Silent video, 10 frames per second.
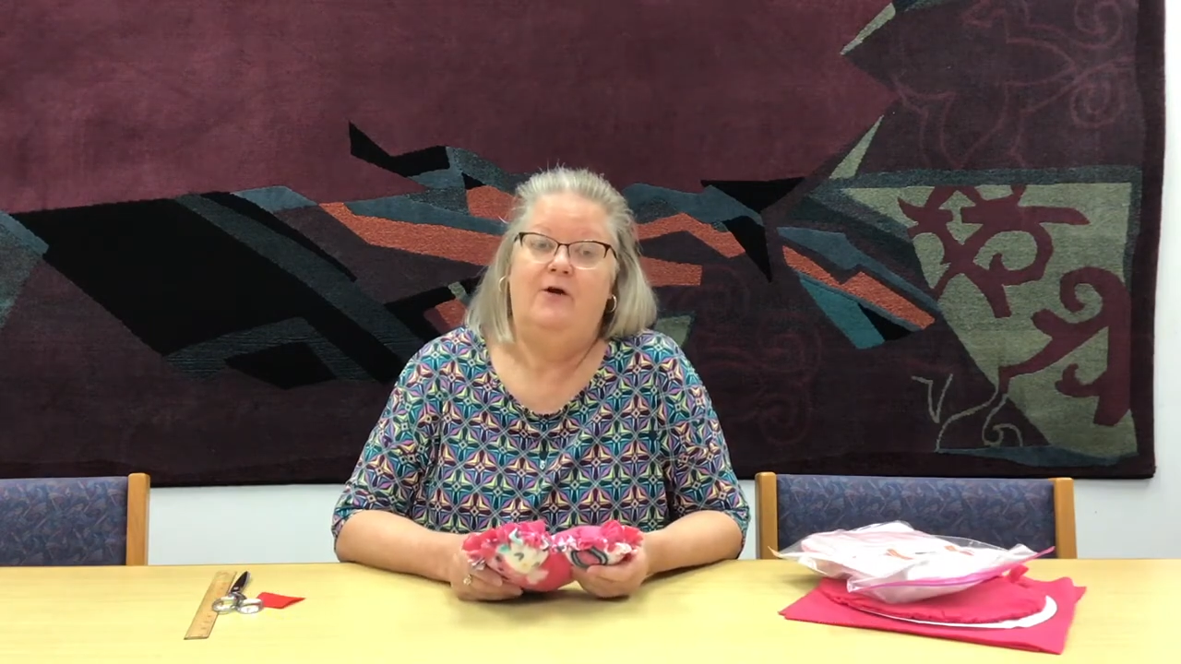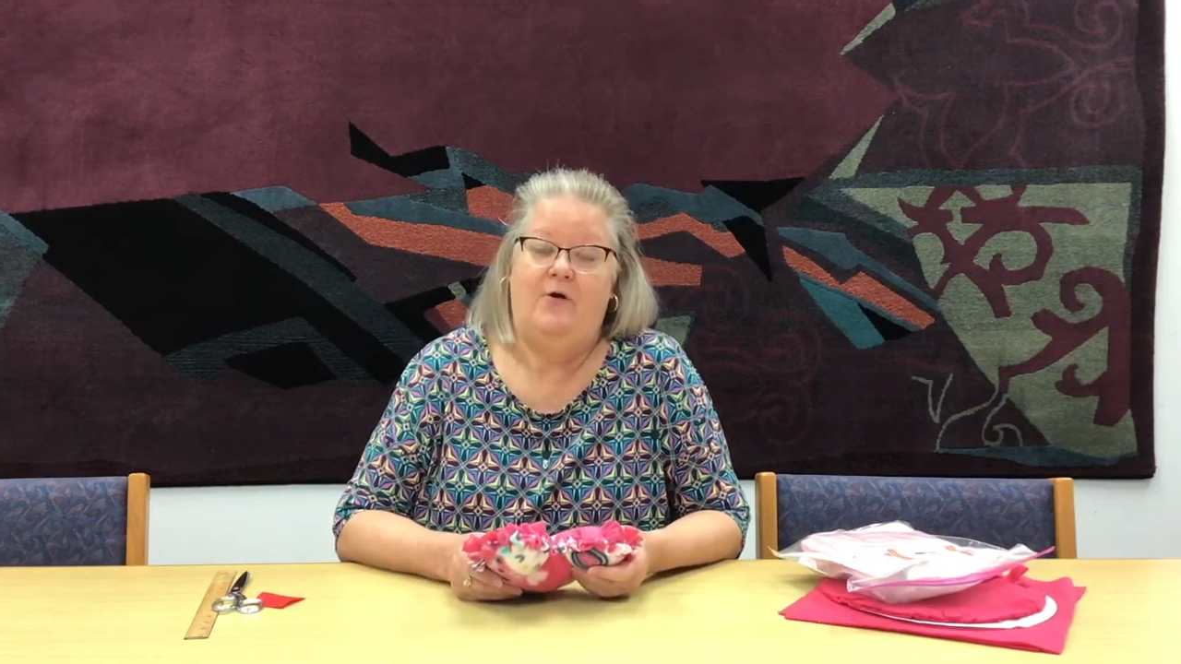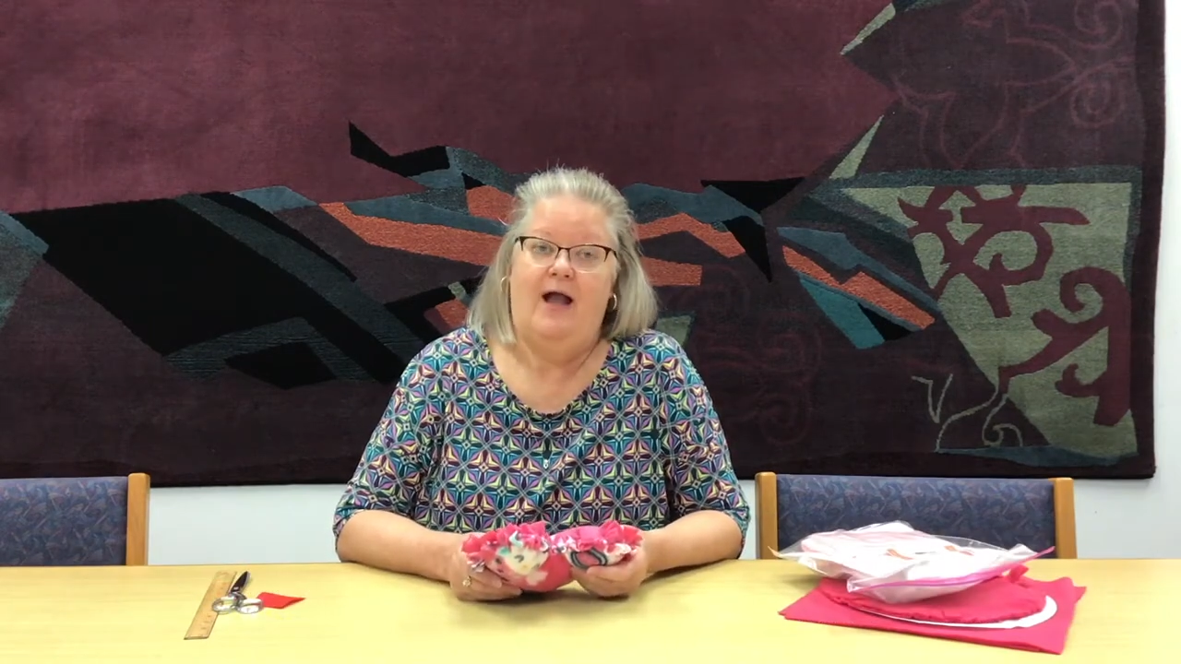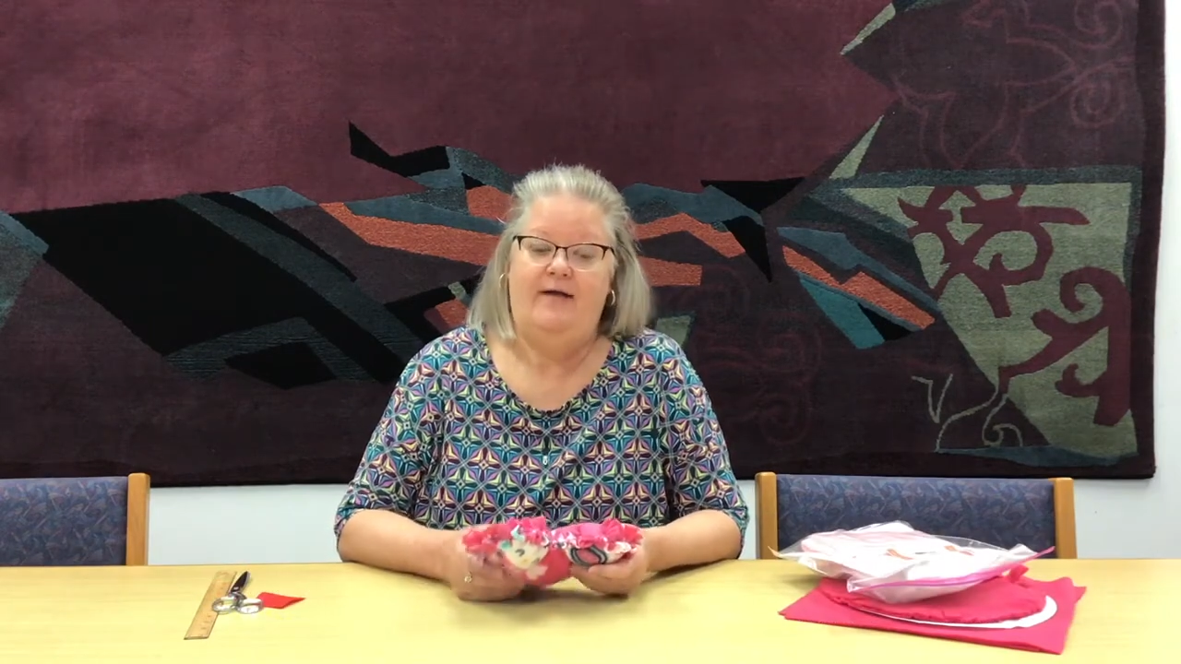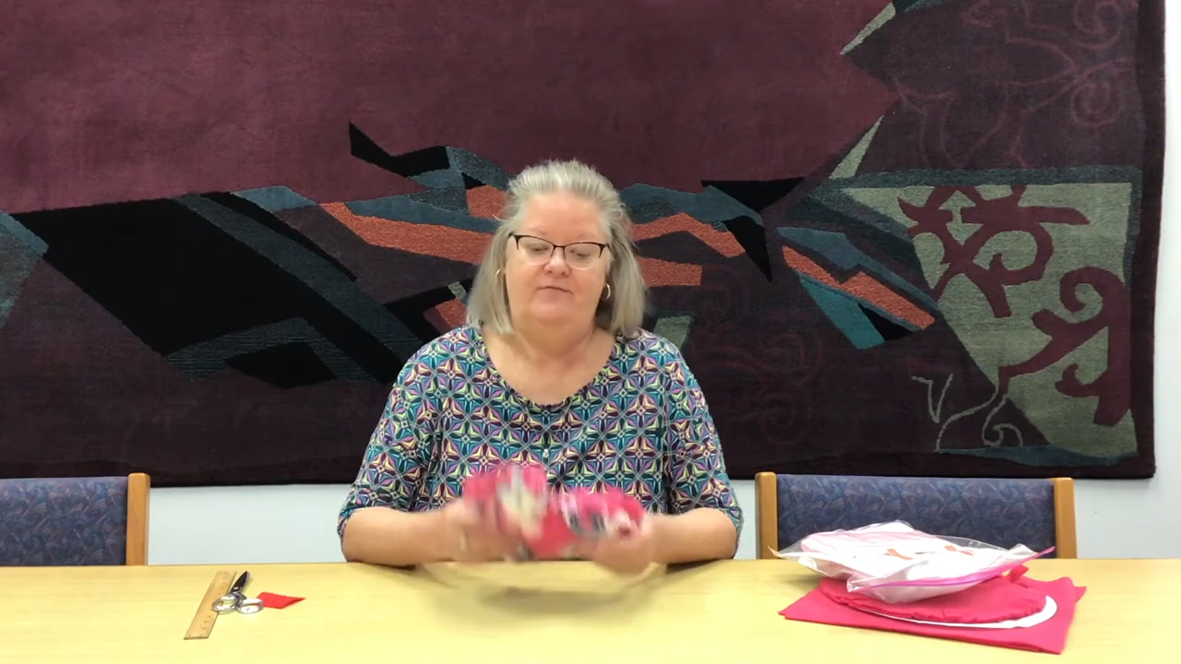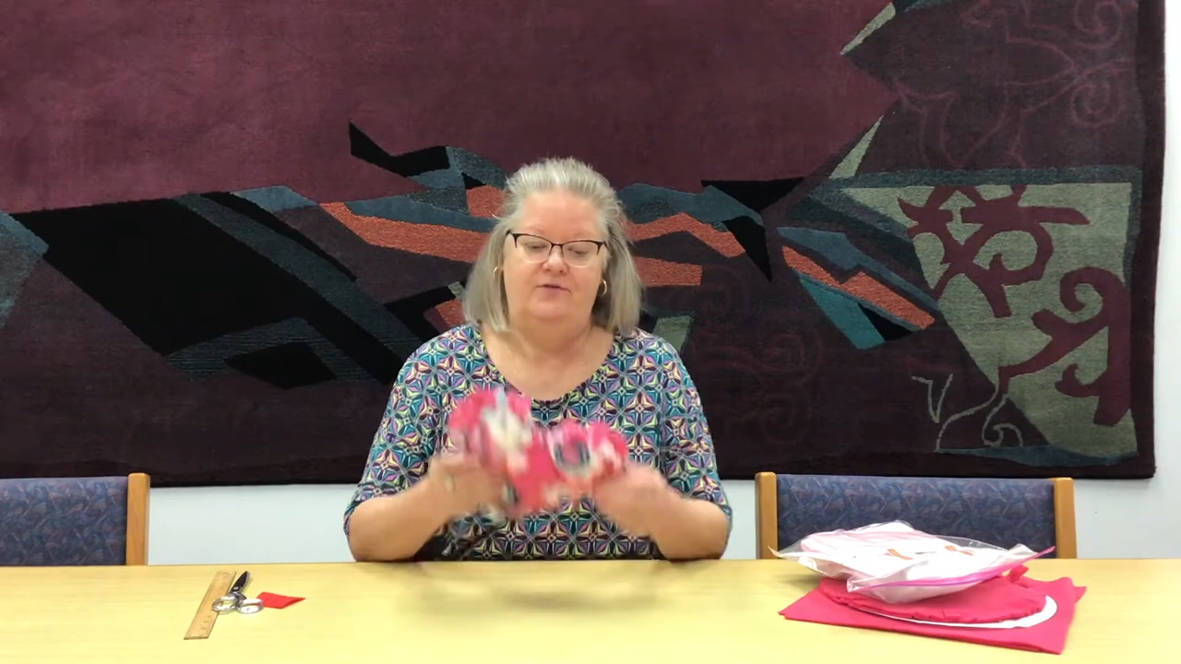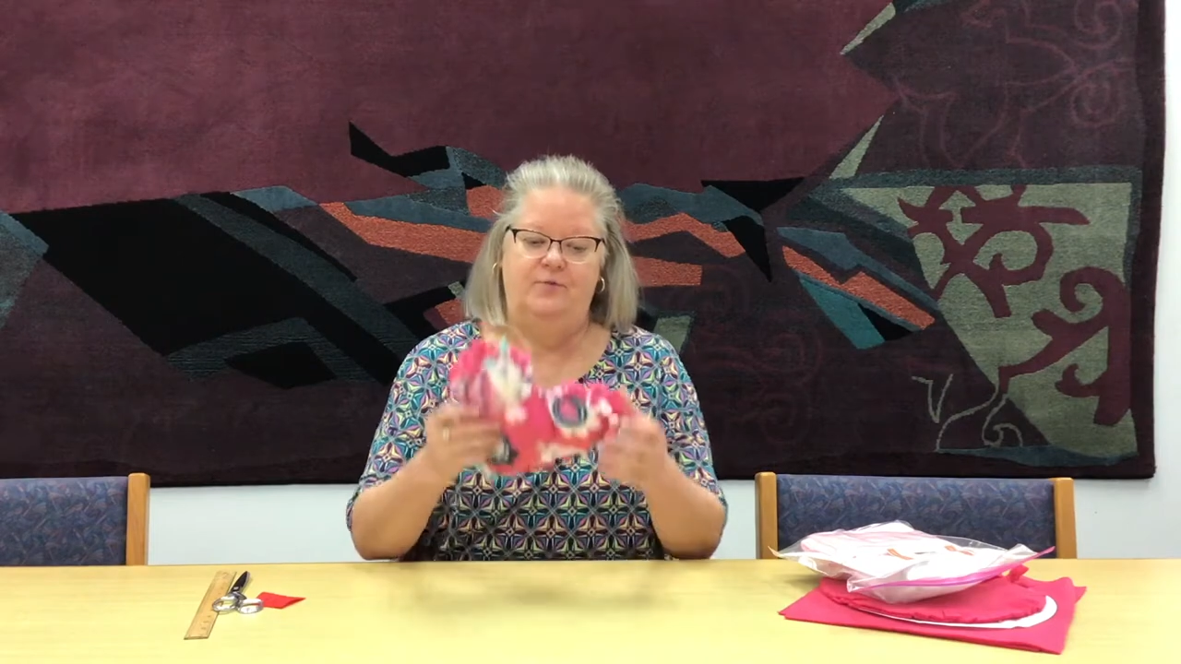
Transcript: craft,